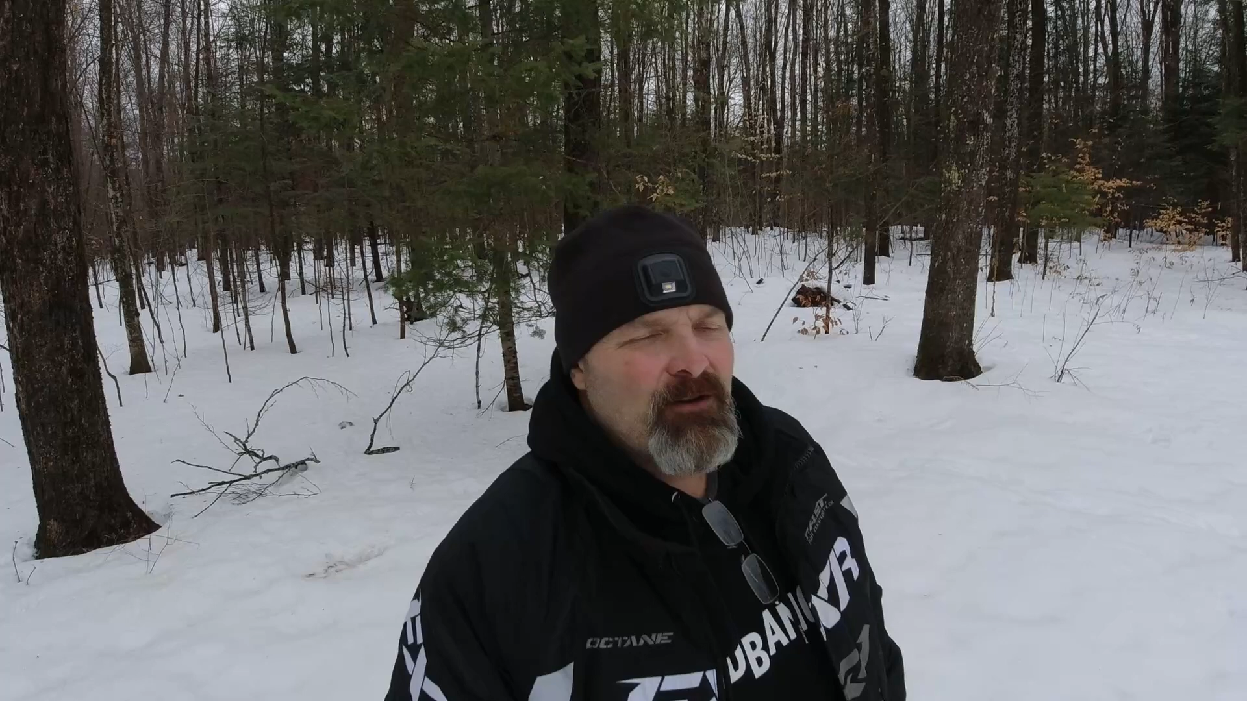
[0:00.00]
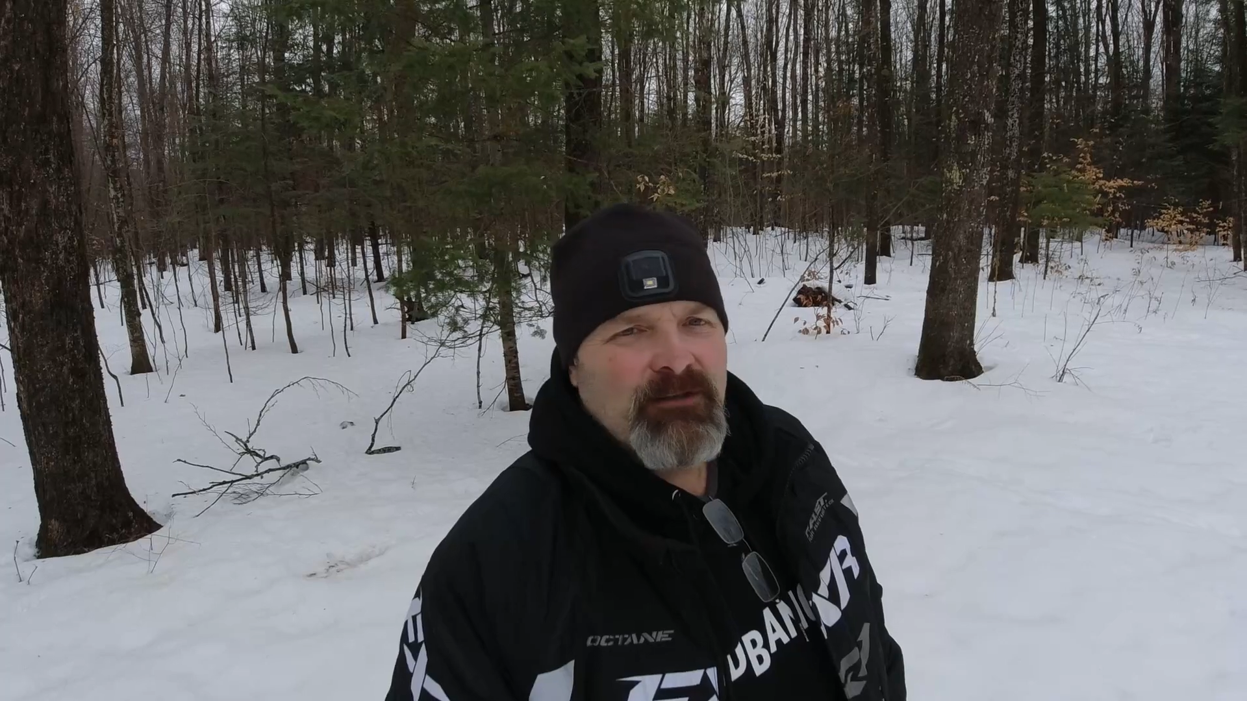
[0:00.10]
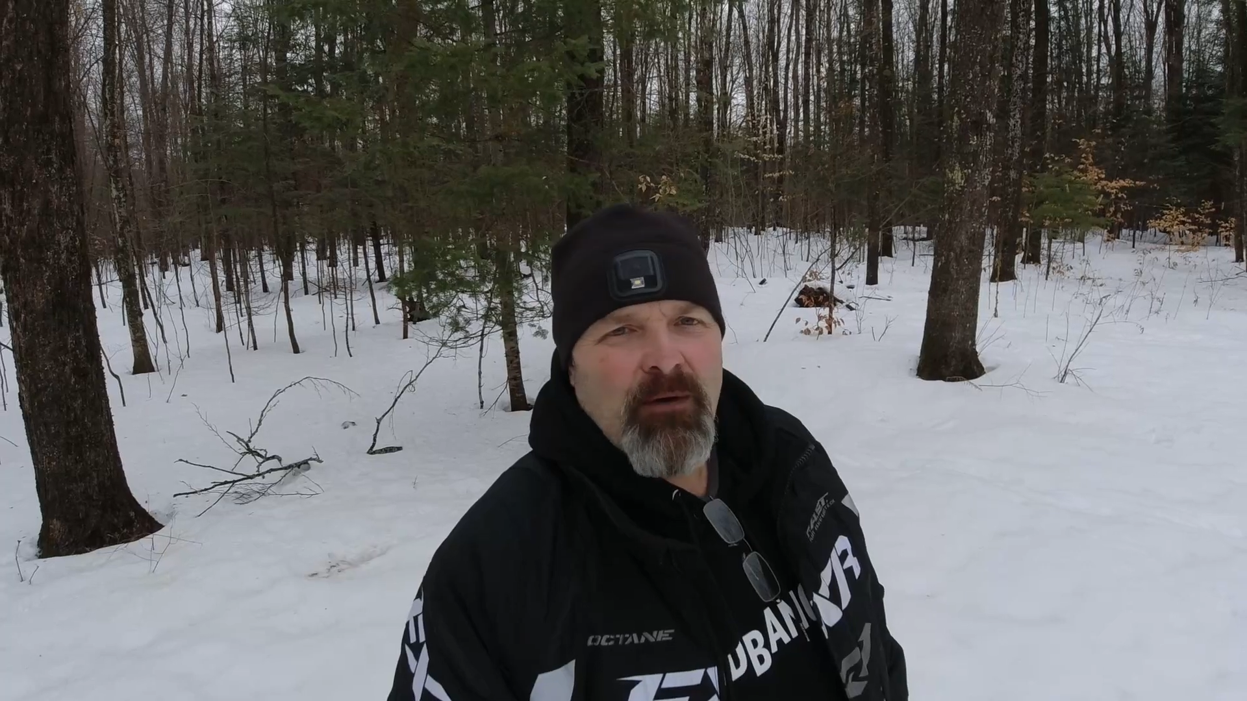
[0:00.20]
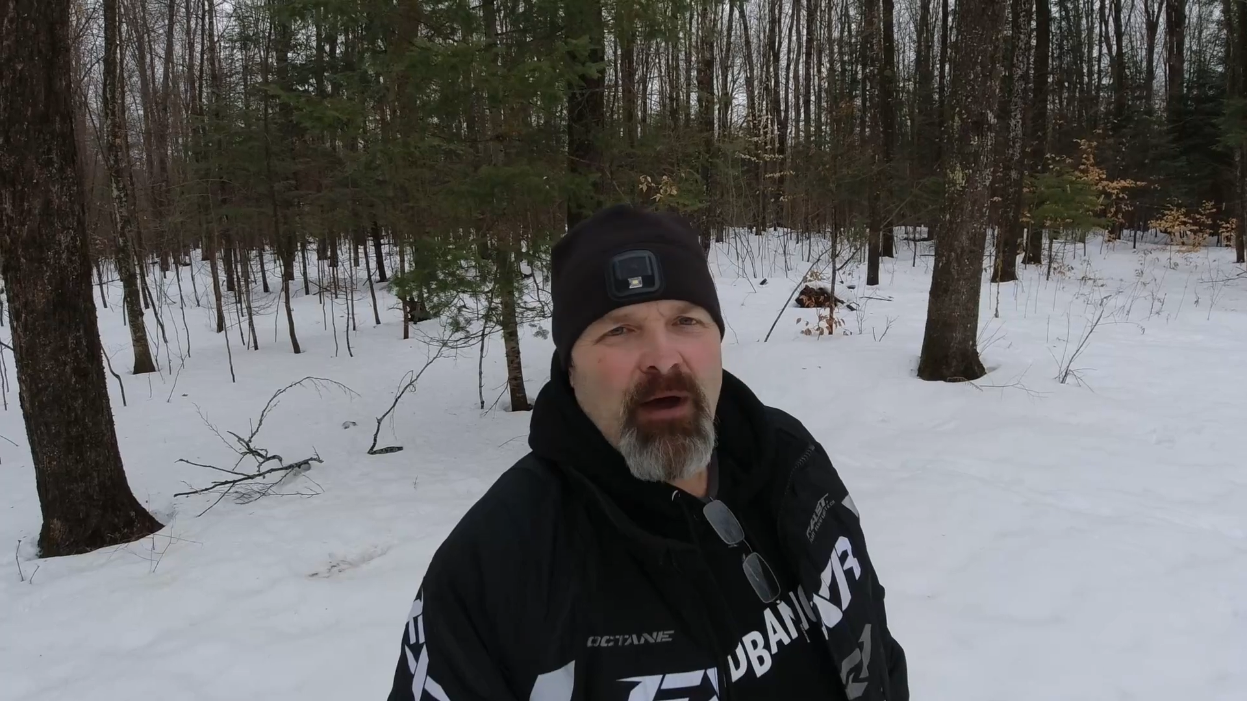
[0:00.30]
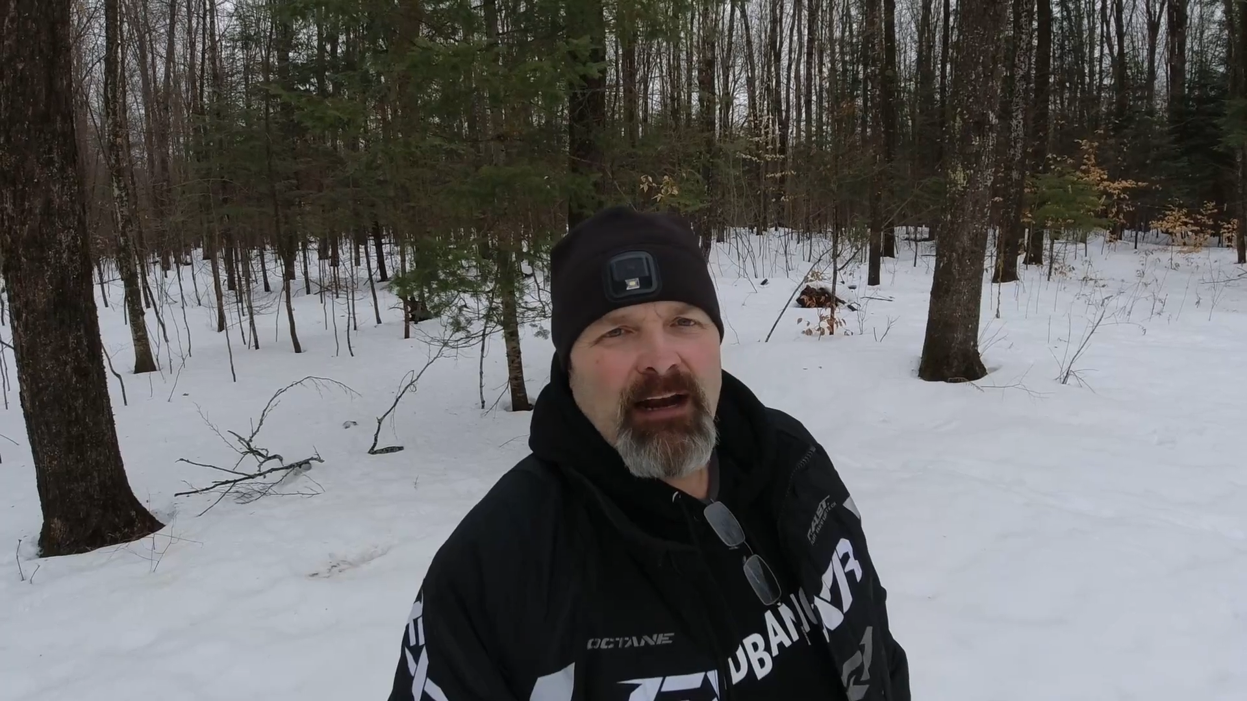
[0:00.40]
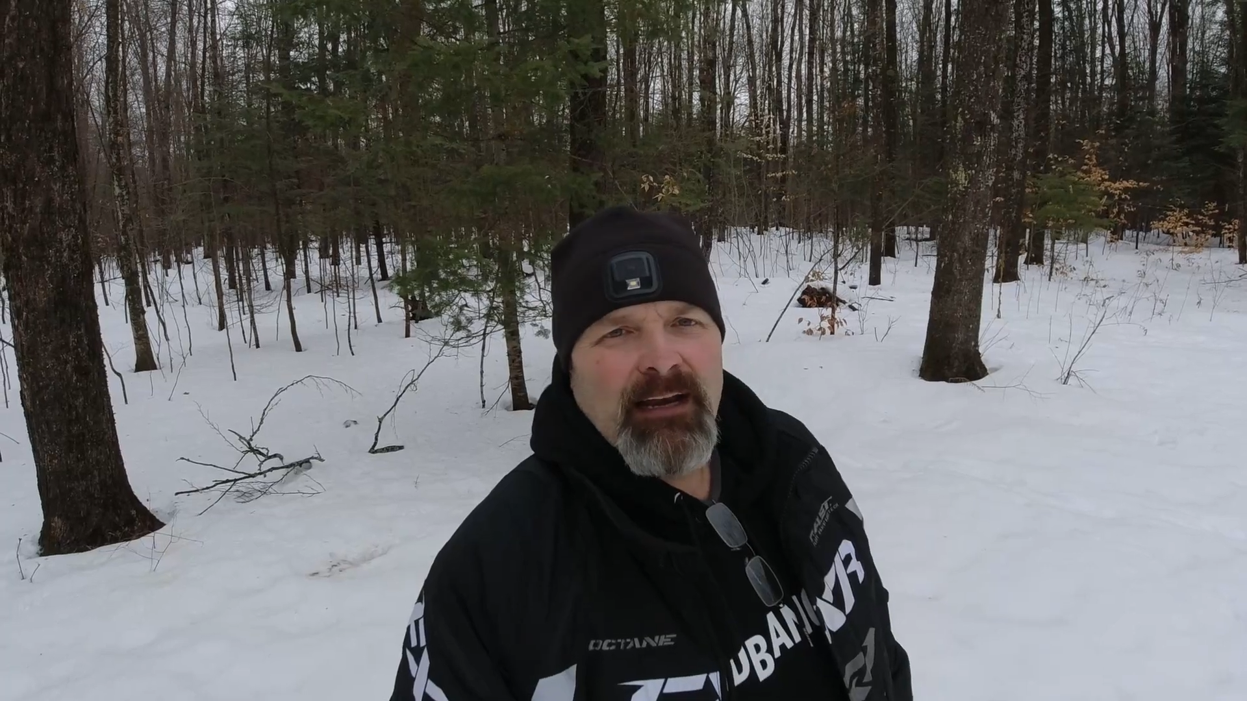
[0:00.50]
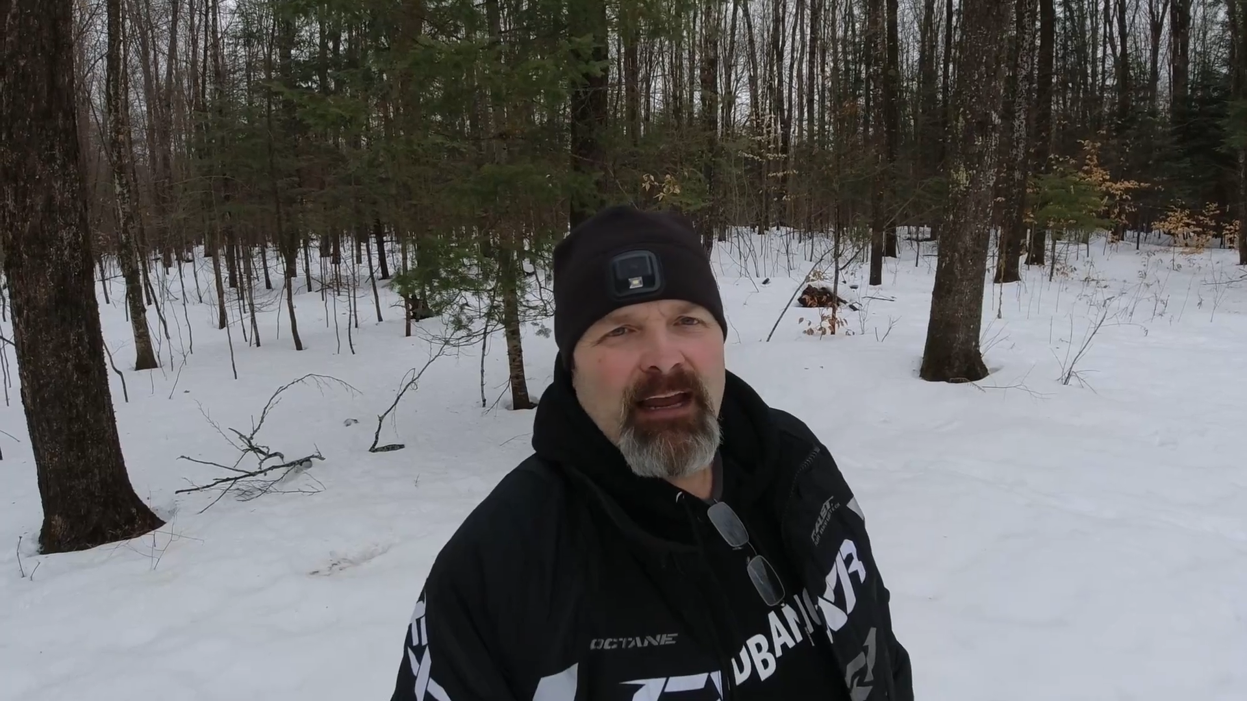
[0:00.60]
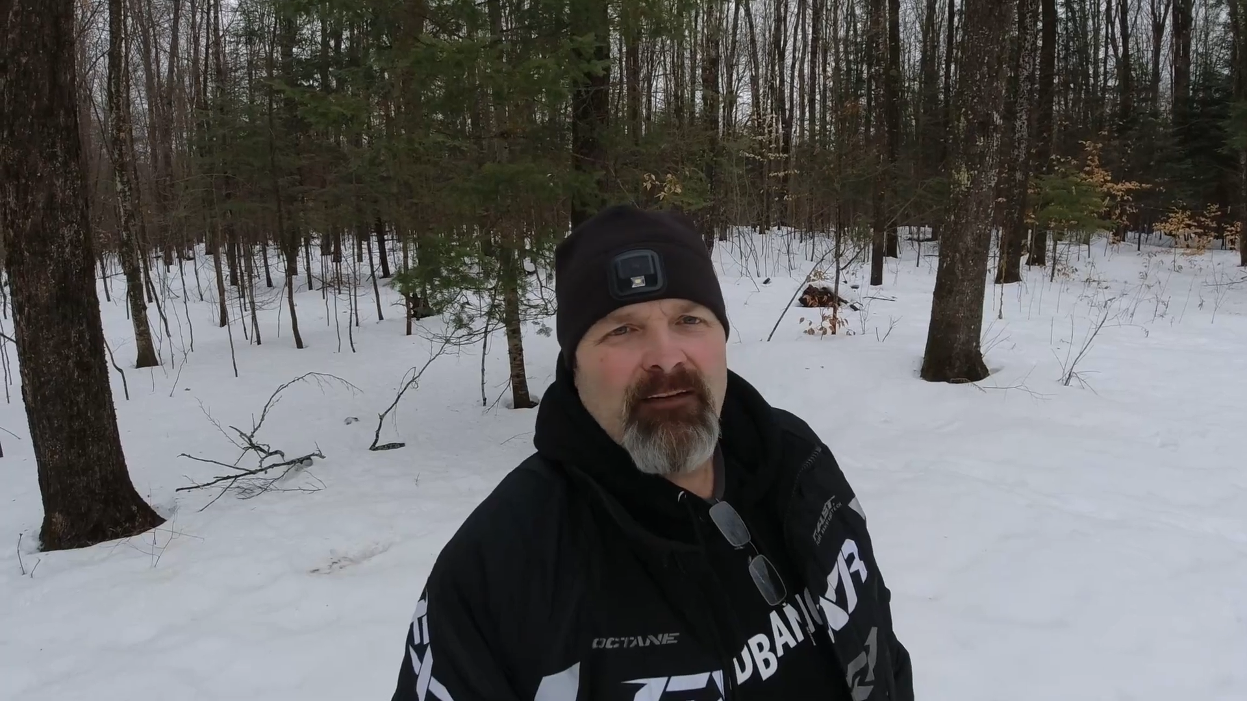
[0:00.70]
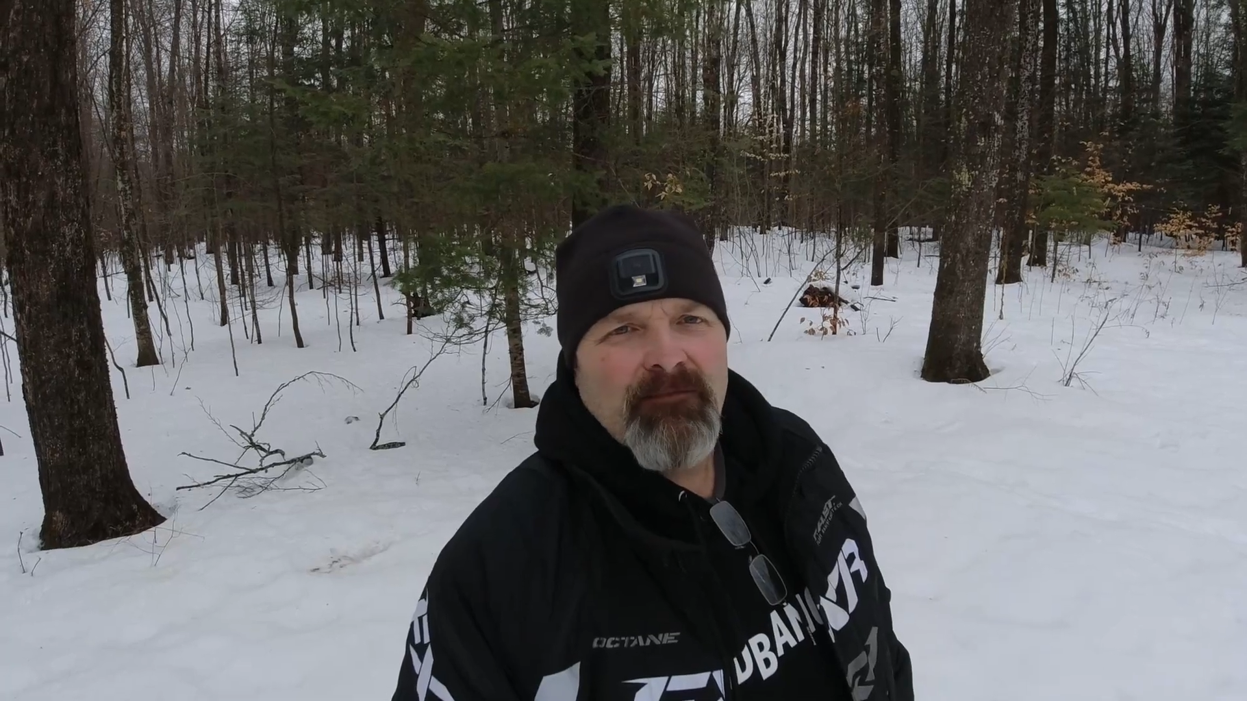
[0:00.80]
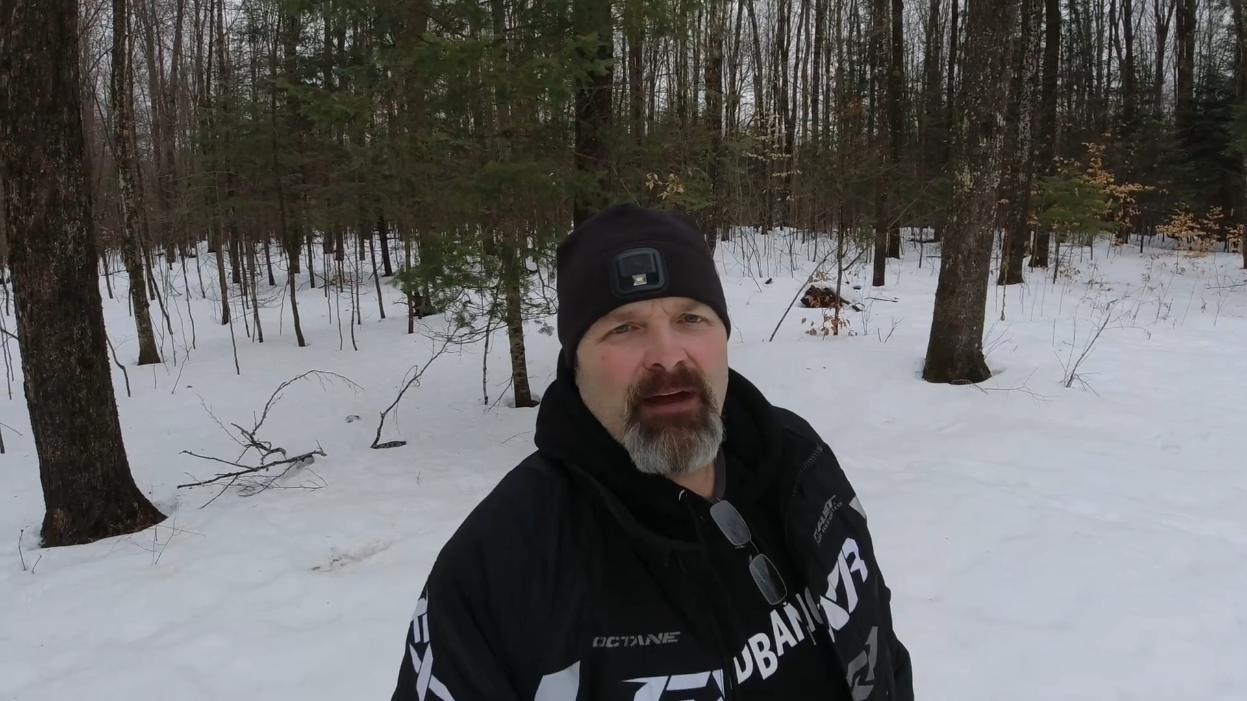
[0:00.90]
news I wanted to give,